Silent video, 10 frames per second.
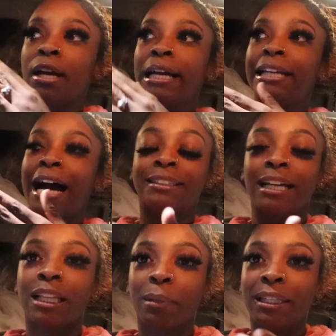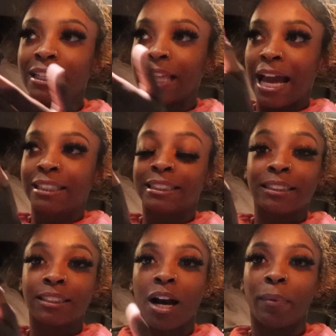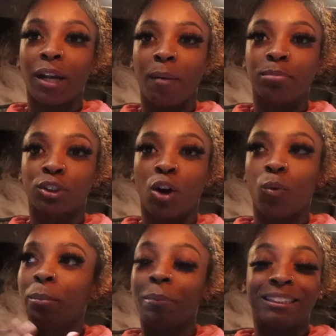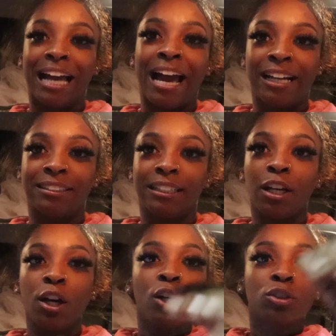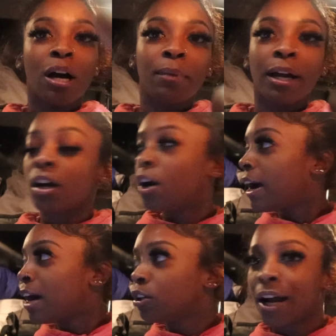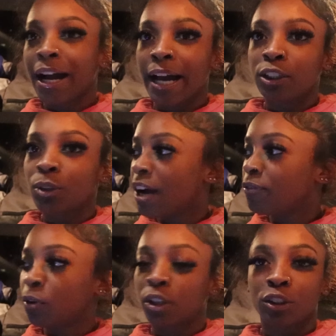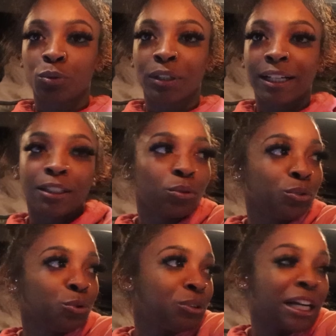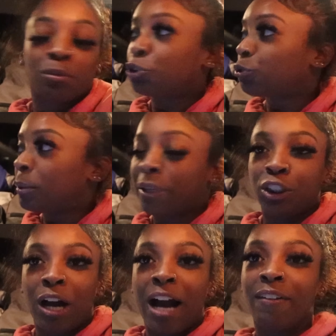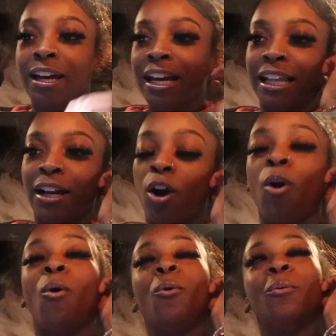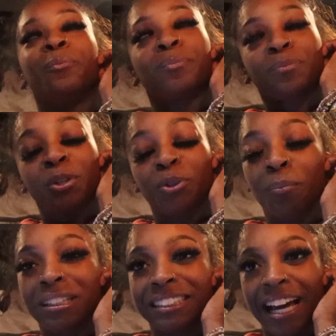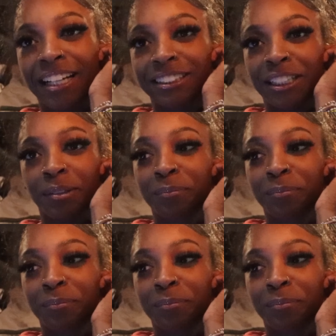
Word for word: He not telling me that the exit is coming up, so we missed that exit. So I'm like, all right, how long I gotta drive for? Cause you nigga, you, you said it was a three minute drive. He like, oh, you missed the exit.